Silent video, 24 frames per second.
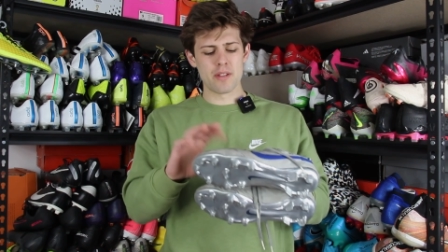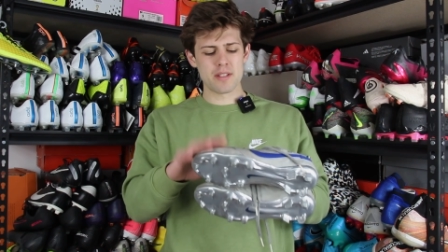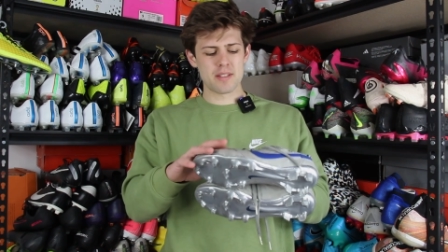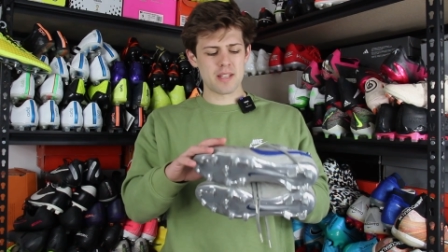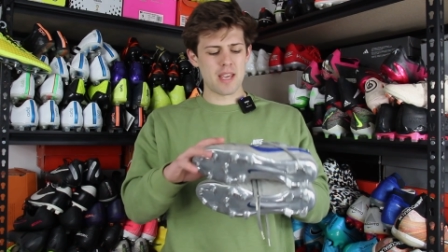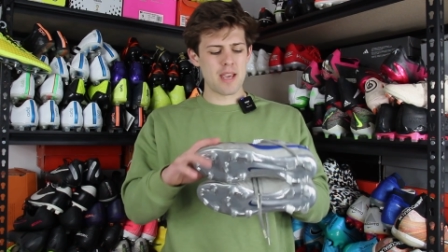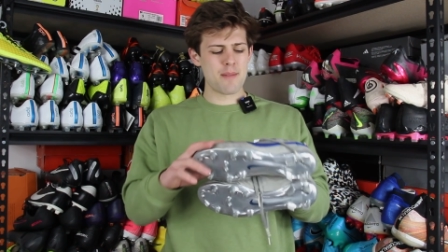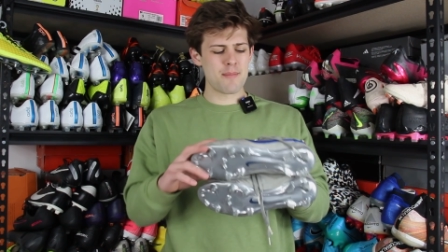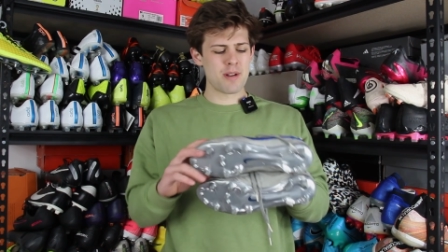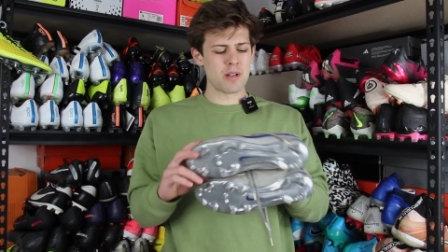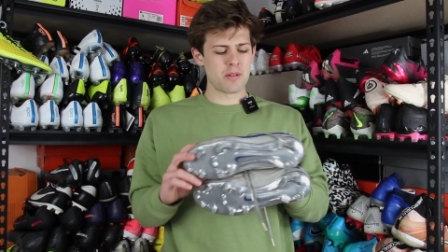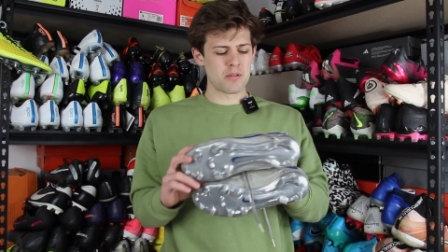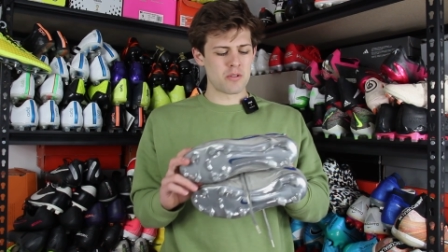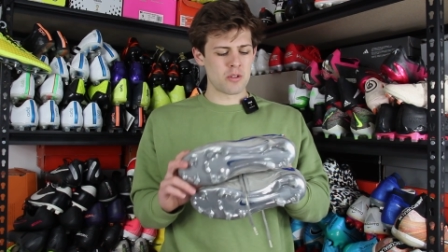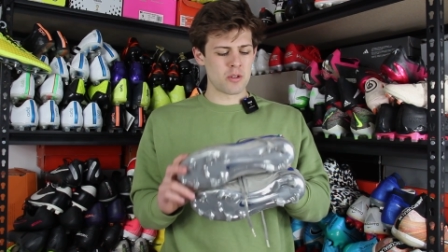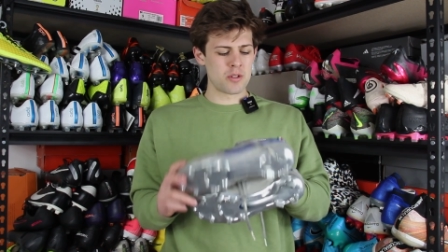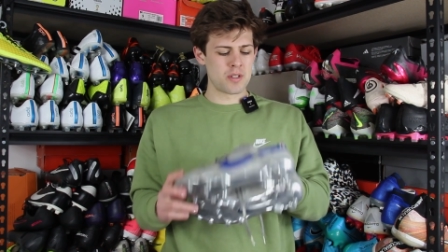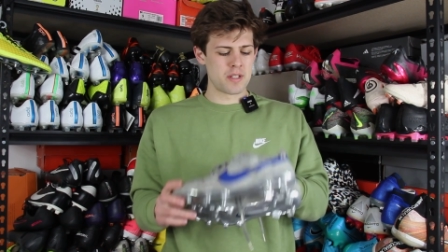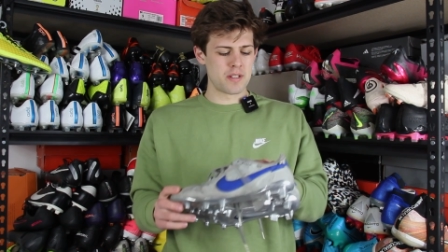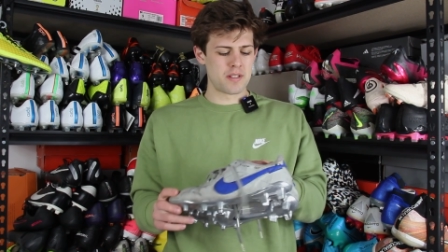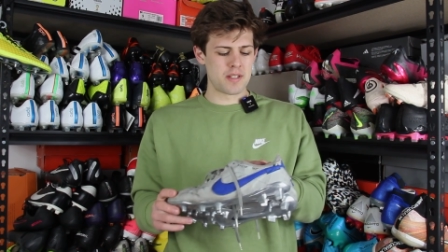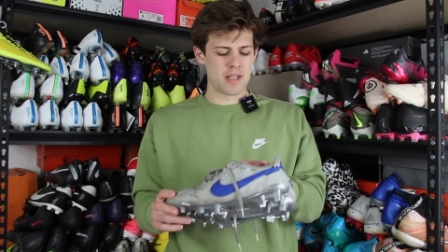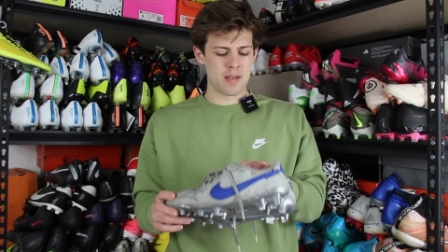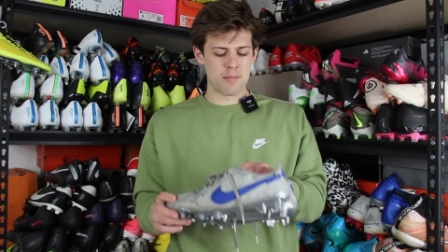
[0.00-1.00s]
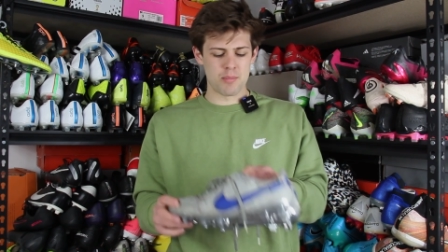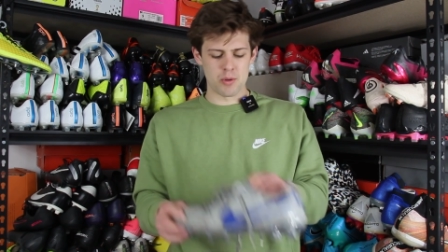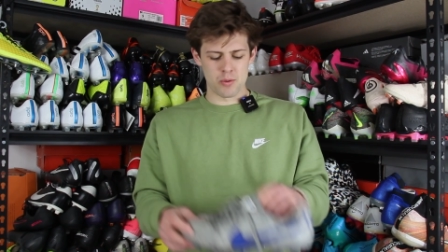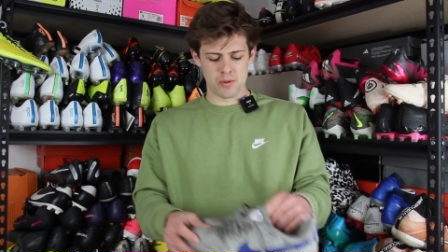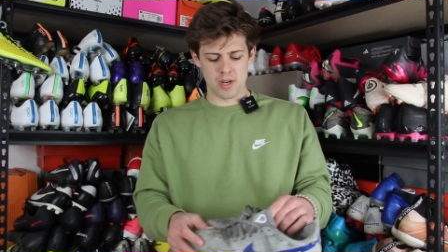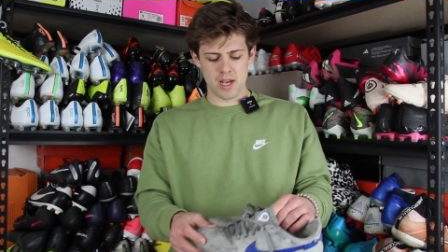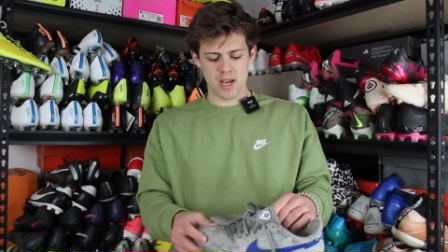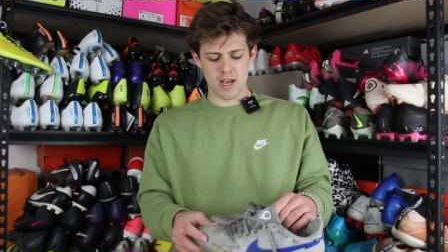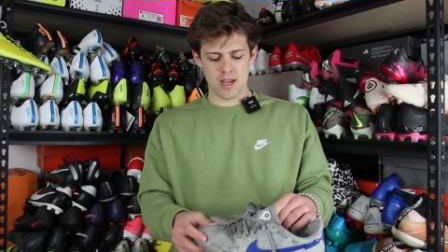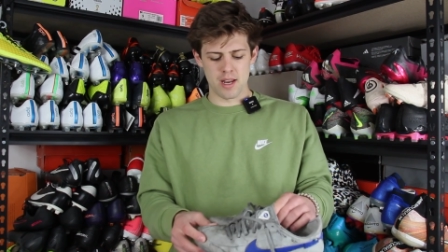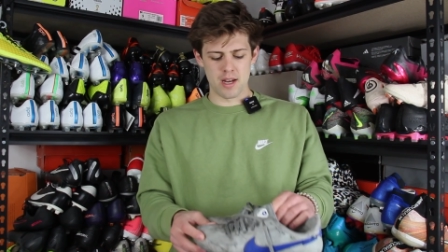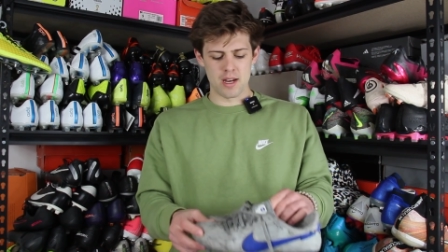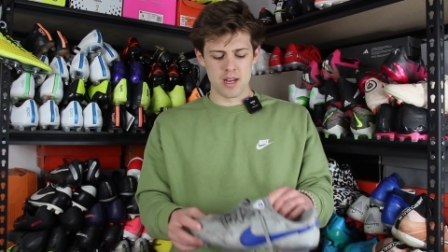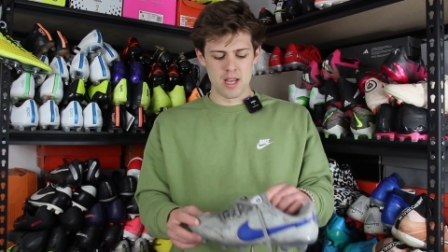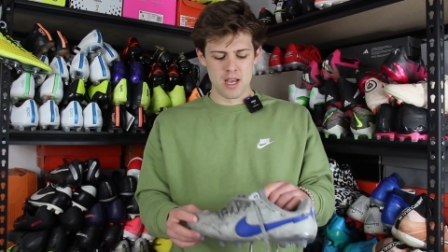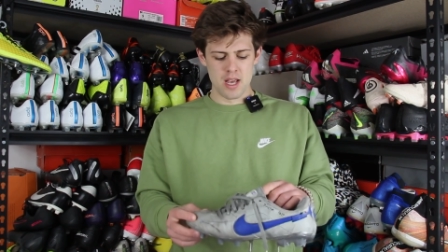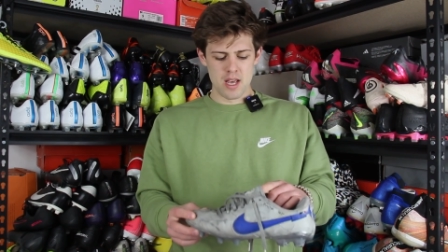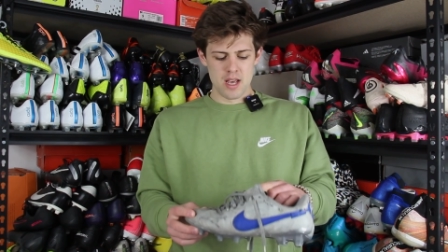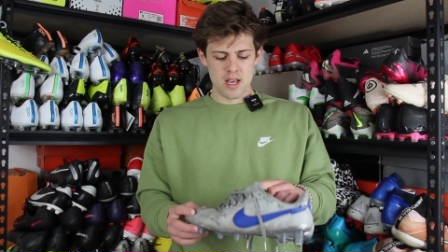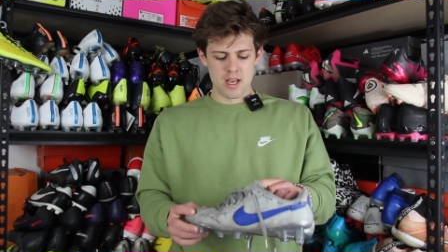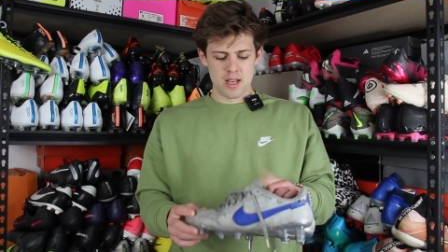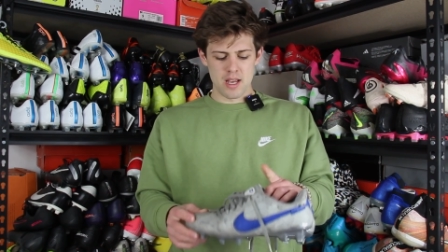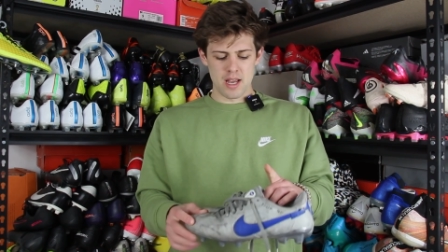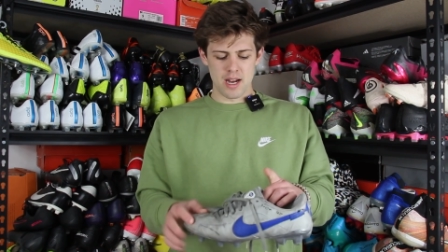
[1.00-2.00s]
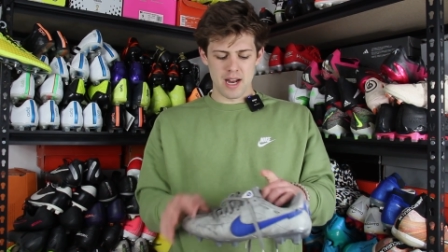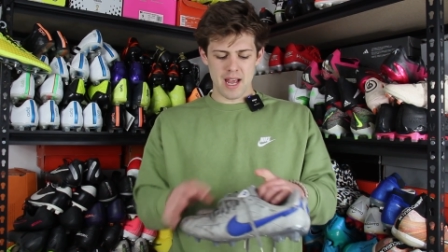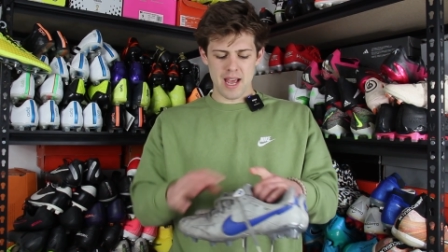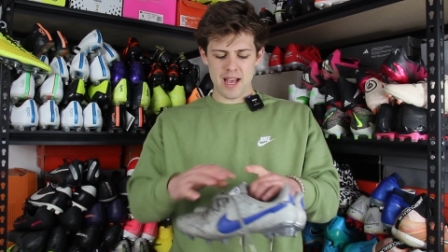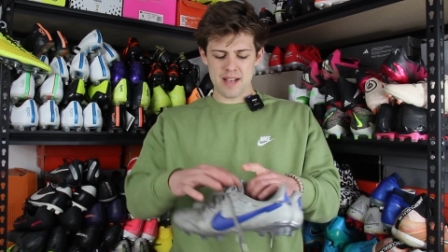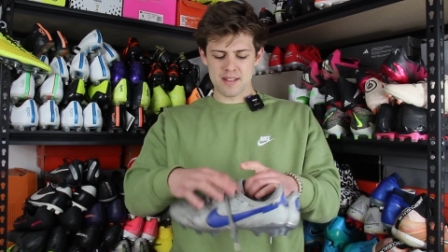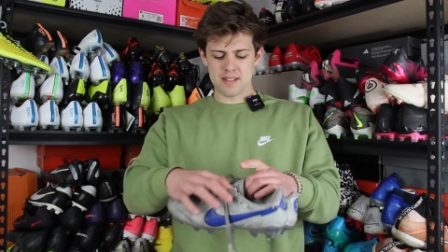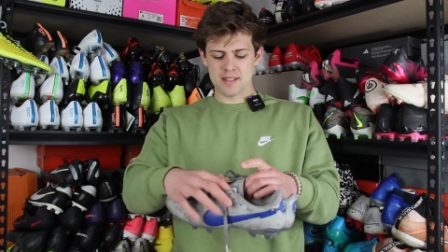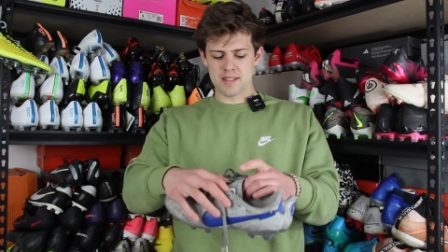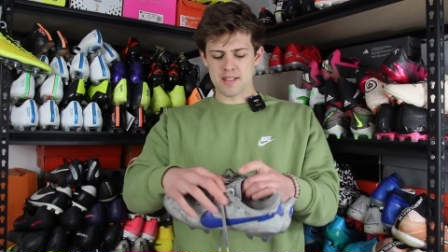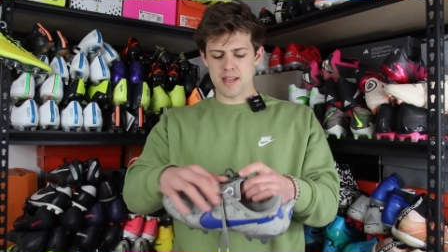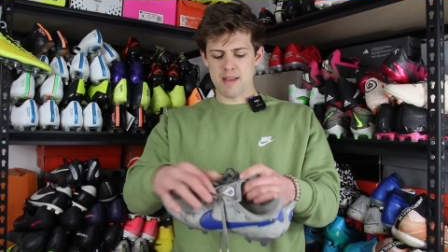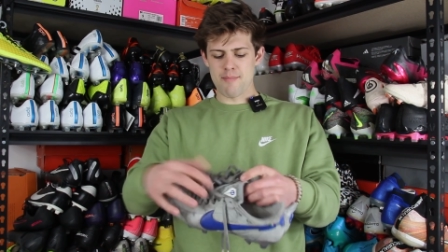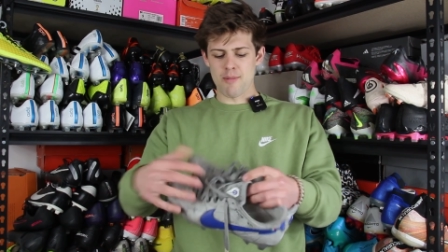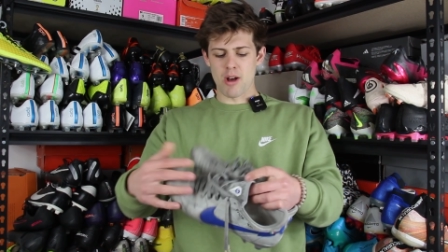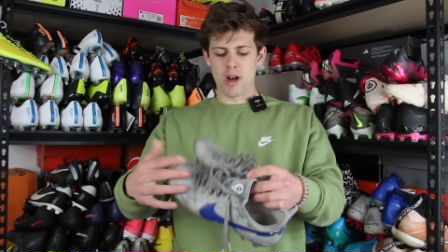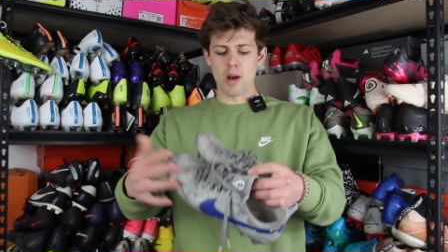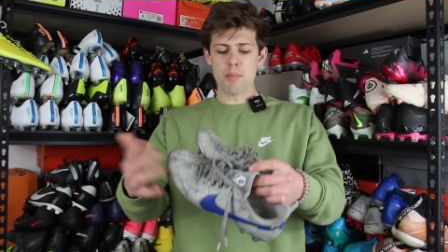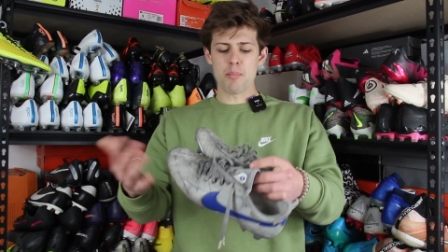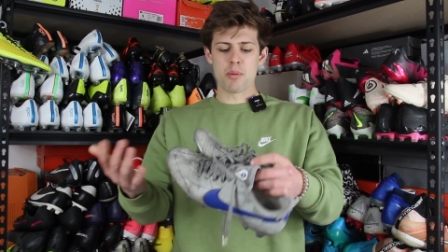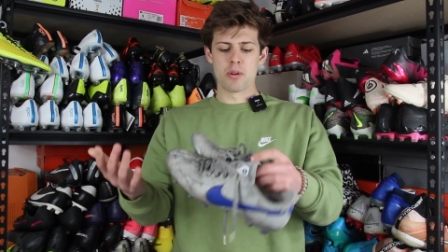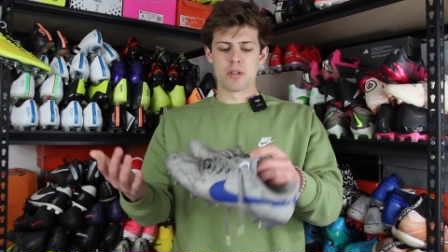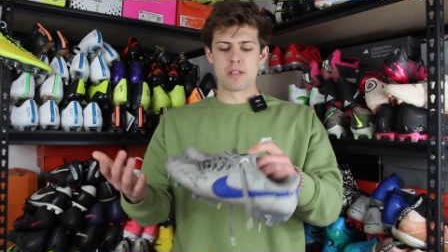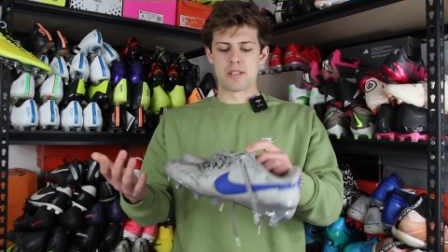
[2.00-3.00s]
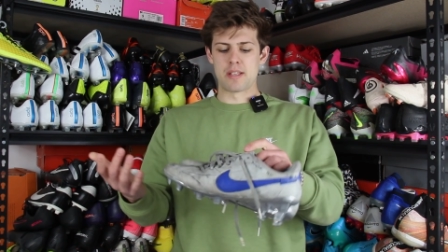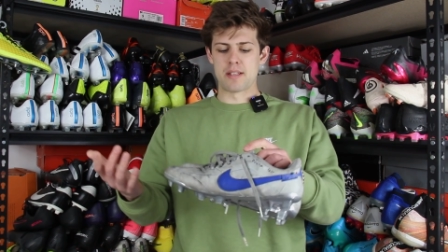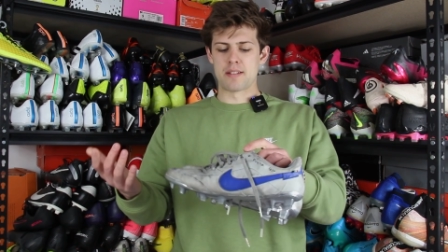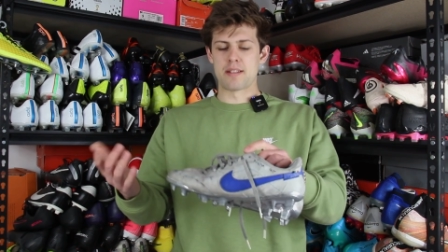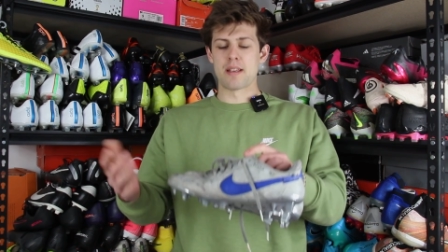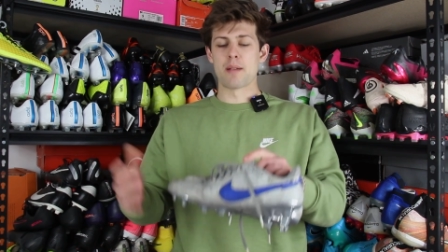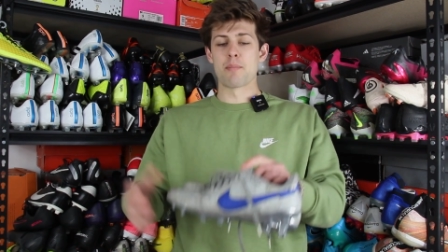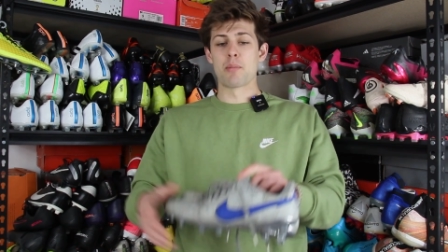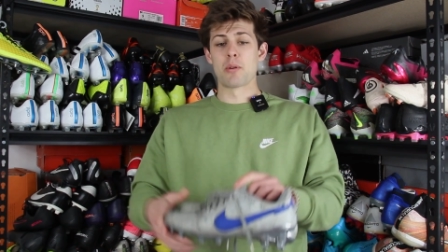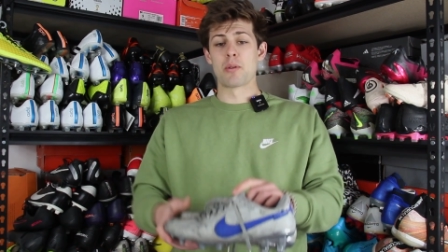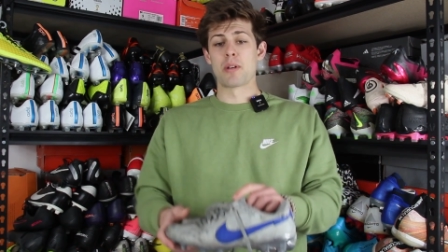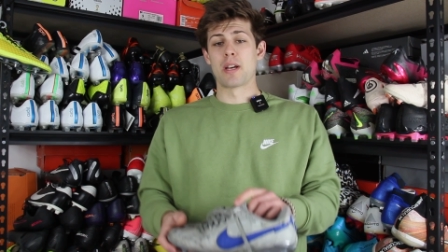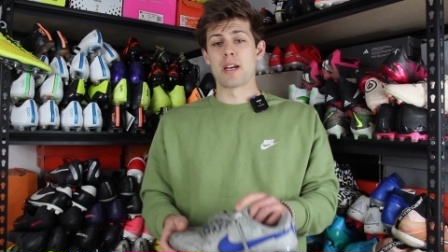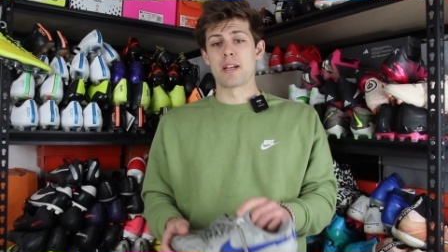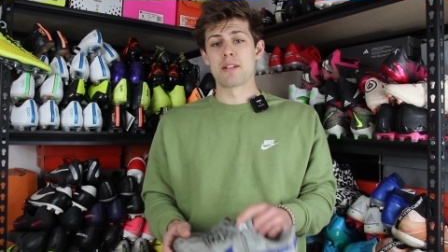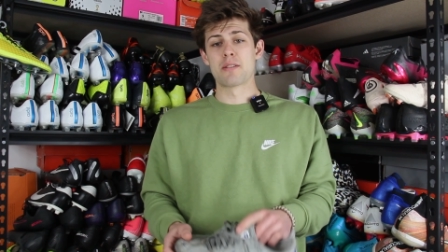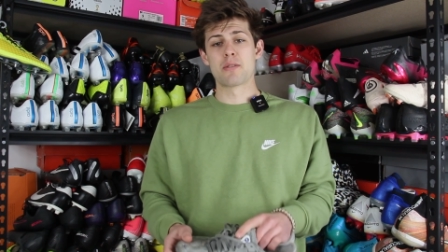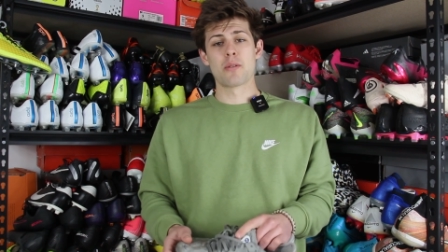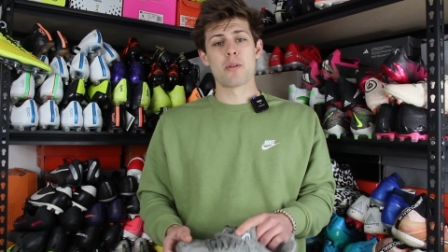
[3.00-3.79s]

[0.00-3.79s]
This came out during the Tiempo 9, and it has the same upper as the Tiempo 9.